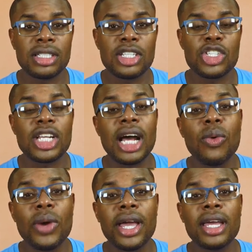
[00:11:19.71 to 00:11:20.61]
so that
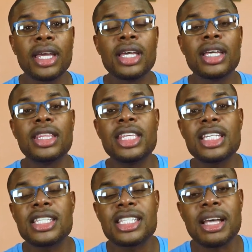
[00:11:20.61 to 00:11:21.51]
way
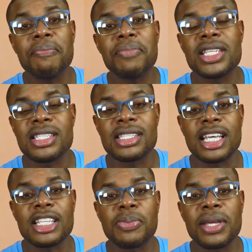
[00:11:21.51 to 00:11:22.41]
this is a business
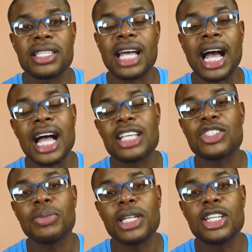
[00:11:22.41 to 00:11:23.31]
expense that has
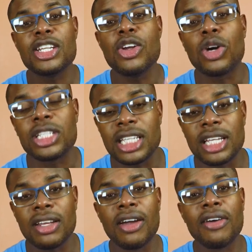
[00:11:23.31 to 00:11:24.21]
to be
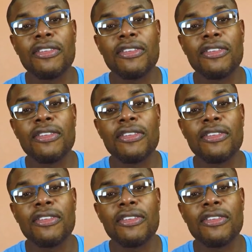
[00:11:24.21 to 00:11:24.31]
deducted